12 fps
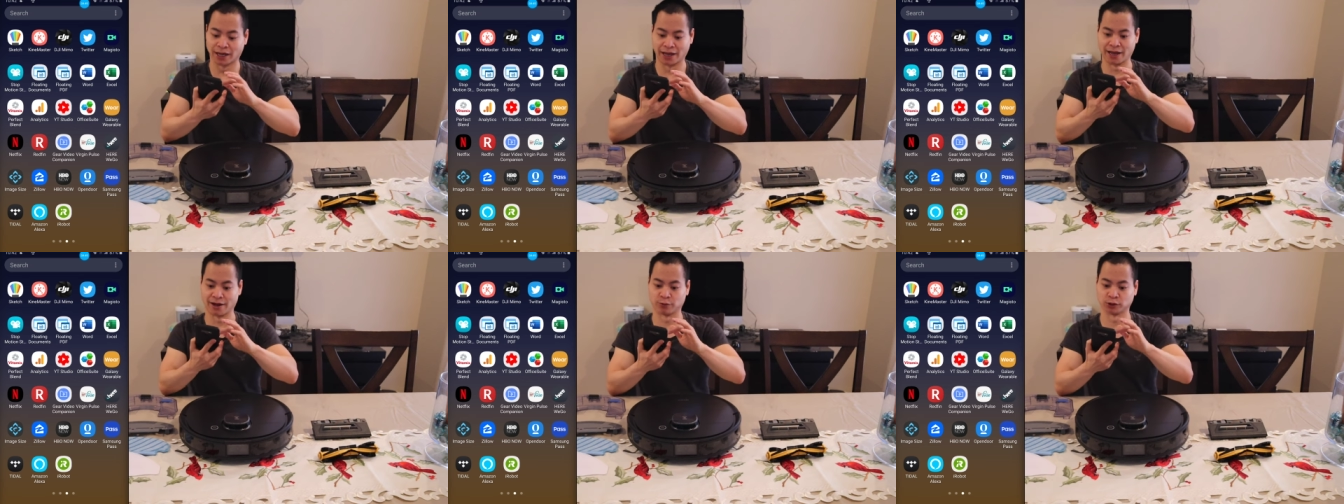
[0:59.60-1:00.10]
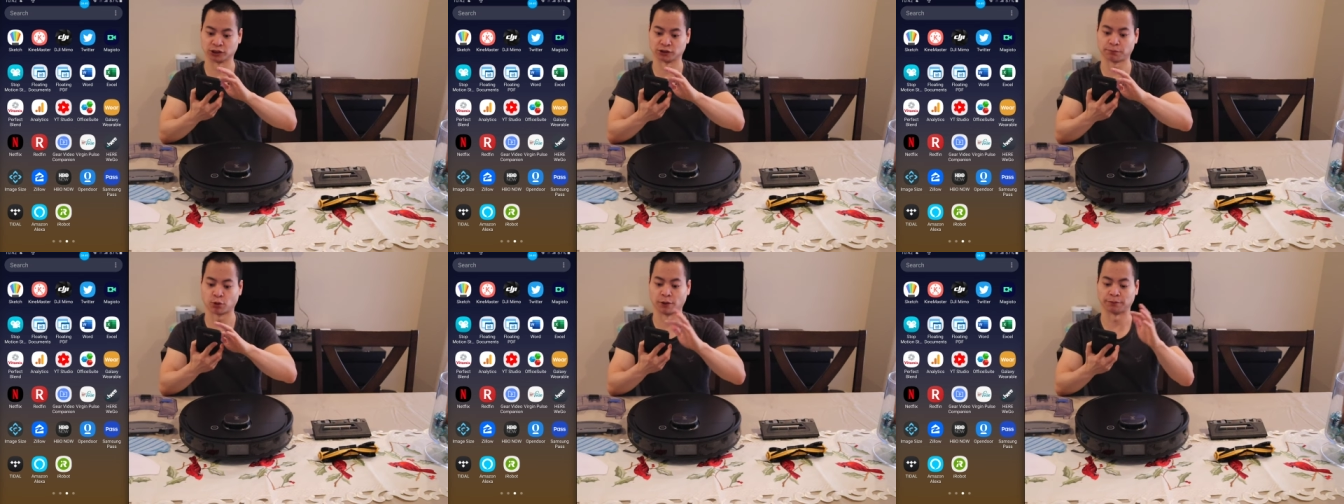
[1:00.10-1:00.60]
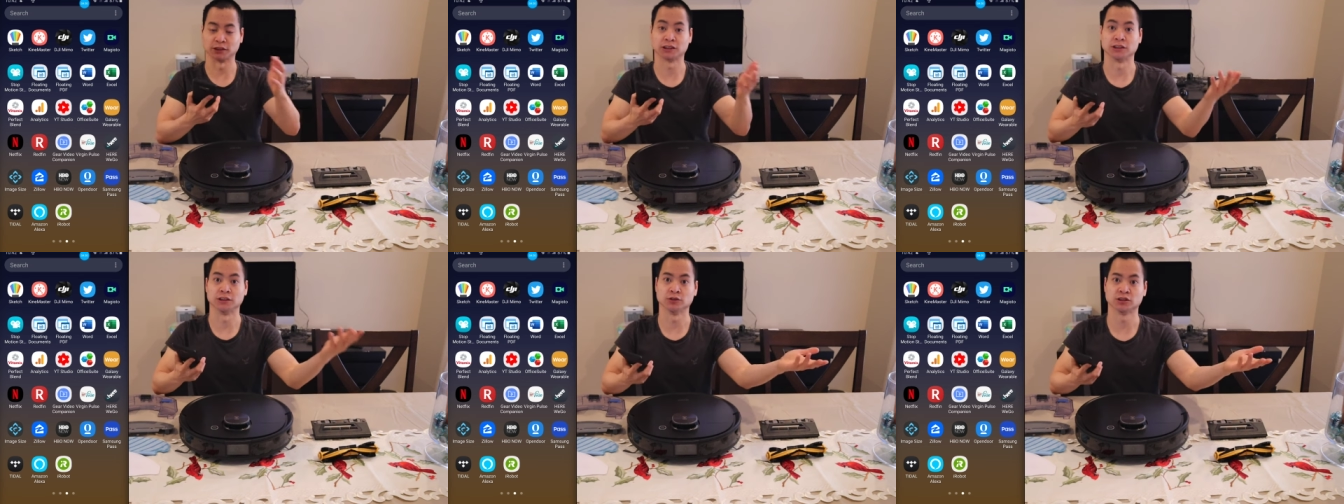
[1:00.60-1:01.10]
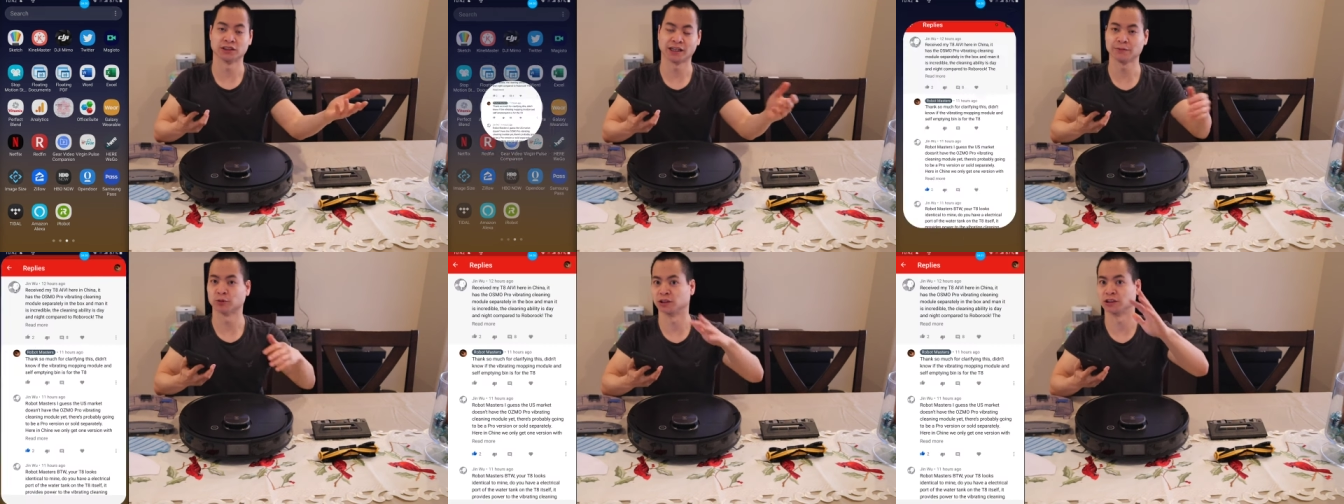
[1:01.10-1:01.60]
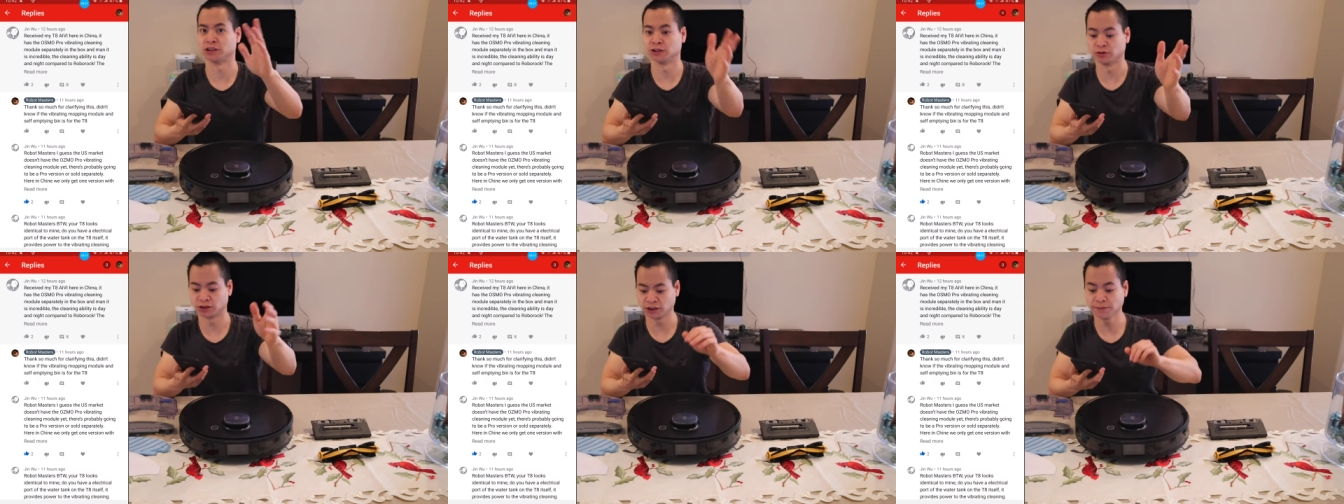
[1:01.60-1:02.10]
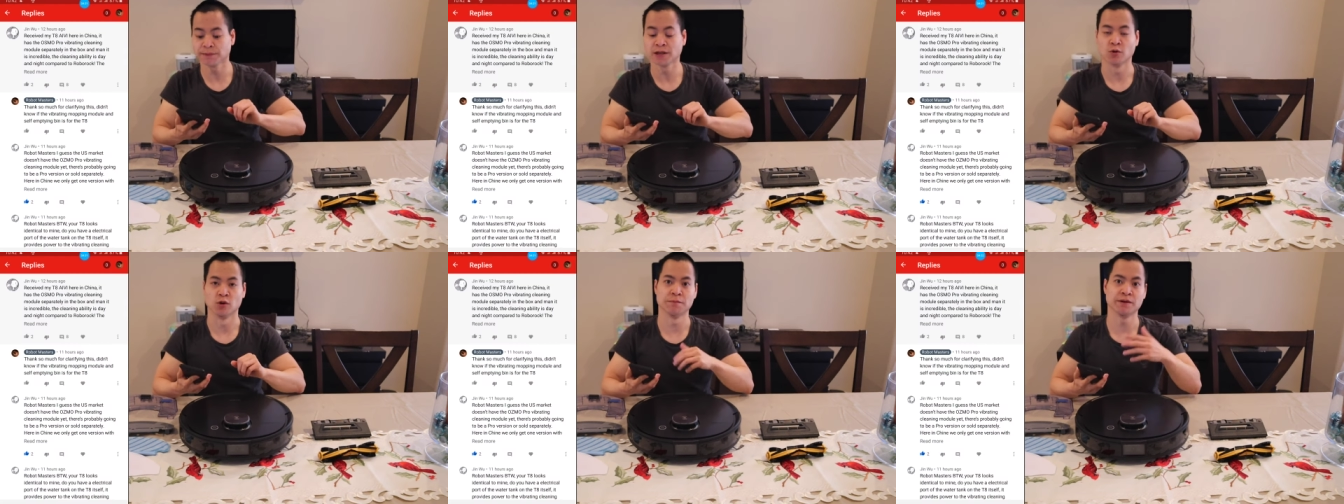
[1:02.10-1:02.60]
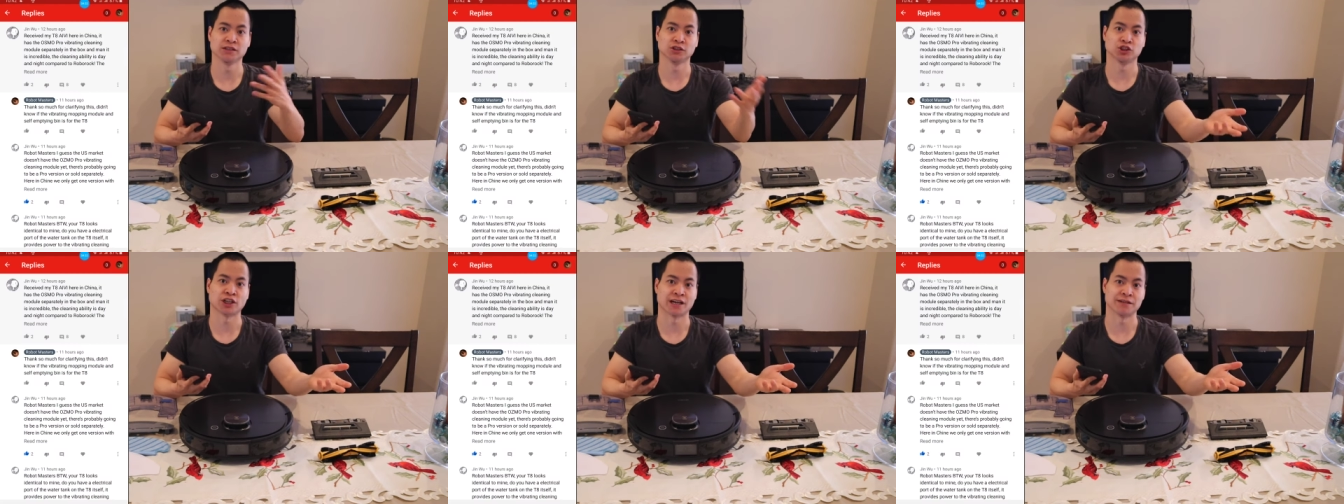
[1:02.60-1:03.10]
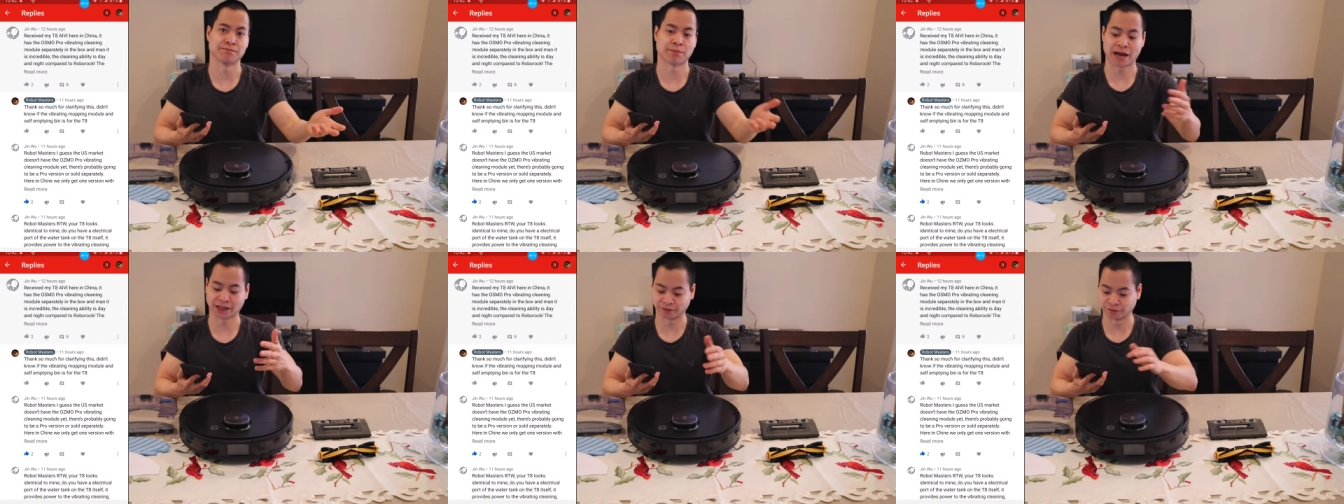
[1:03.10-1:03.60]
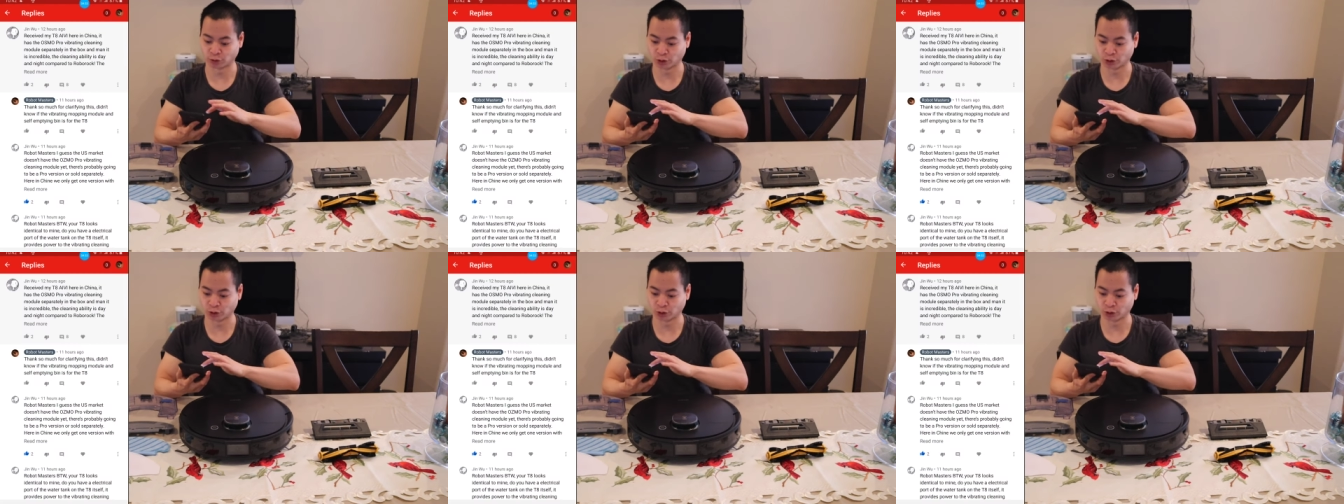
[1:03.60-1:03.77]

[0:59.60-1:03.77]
and we'll just pull up this username or this user. We've been chatting back and